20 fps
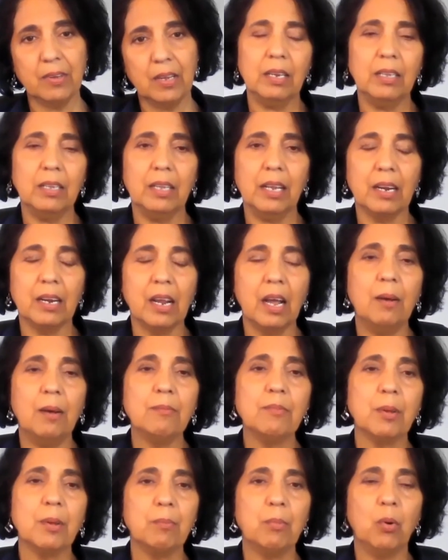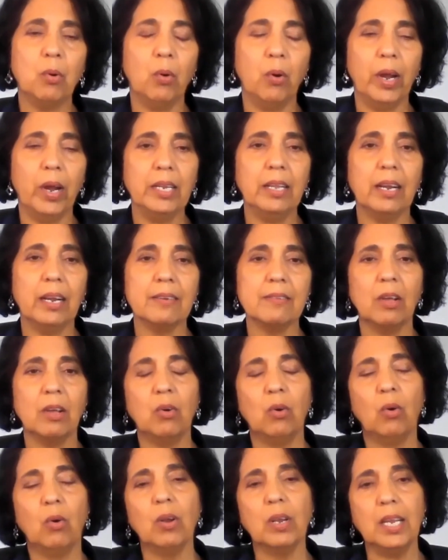There comes a point, that's the
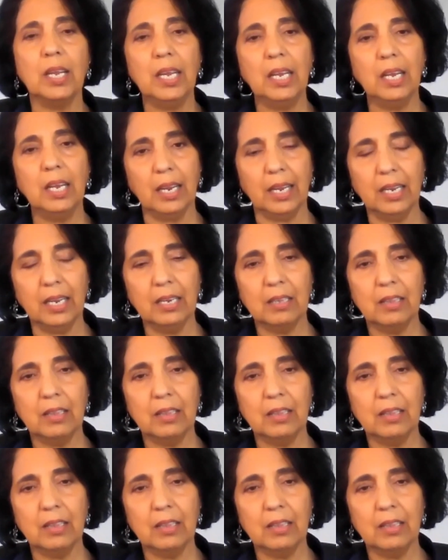whole healing.